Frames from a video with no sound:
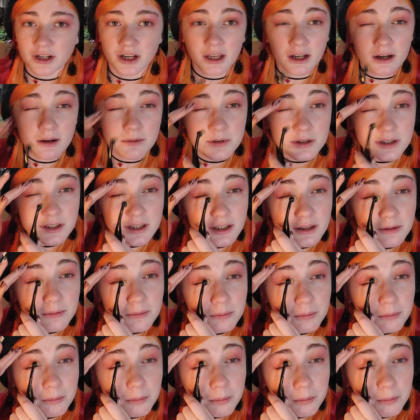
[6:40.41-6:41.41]
and I'm just going to
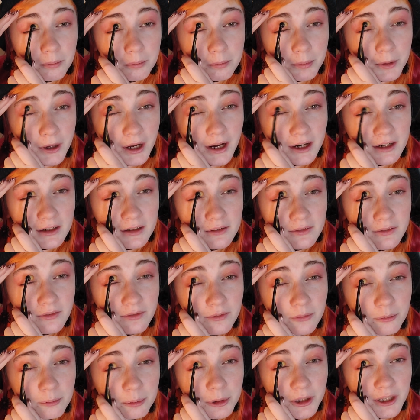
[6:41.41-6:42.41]
kind of
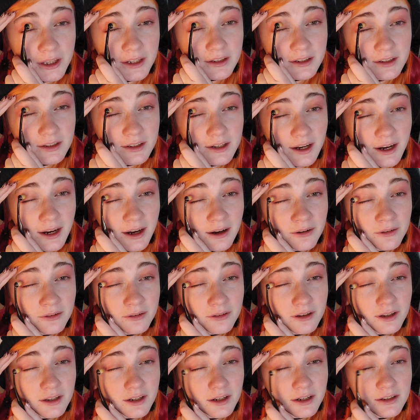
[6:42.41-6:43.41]
blend it out.
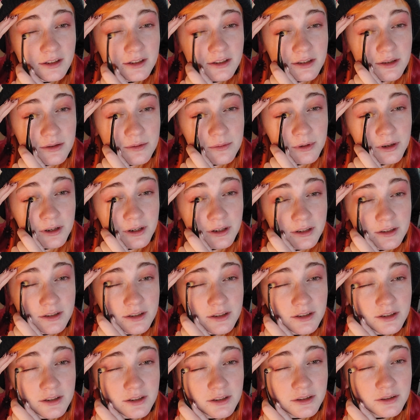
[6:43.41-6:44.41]
And I just want
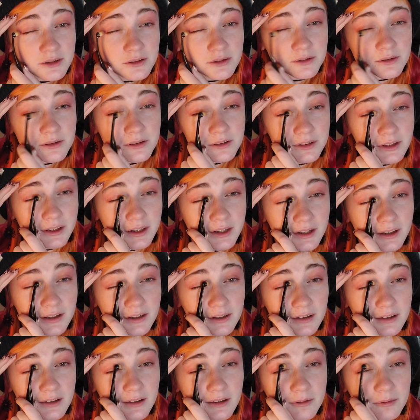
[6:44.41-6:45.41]
to do, like,
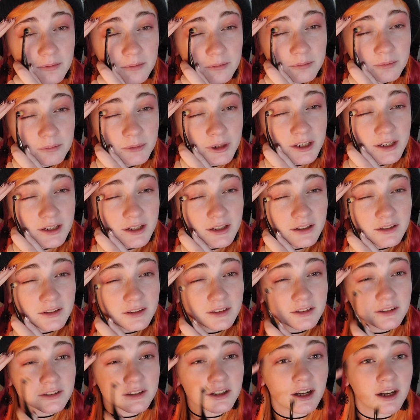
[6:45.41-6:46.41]
make a
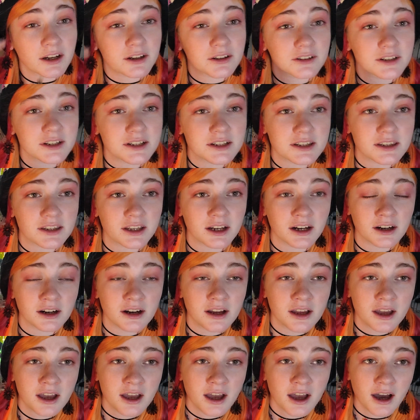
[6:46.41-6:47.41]
little cut crease there.
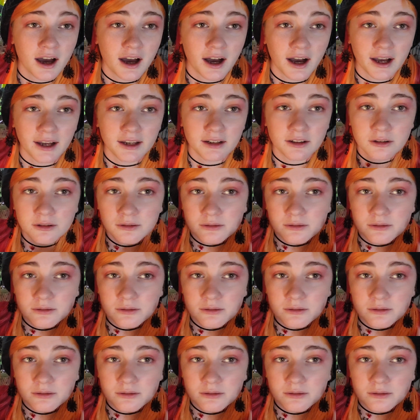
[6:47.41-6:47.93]
I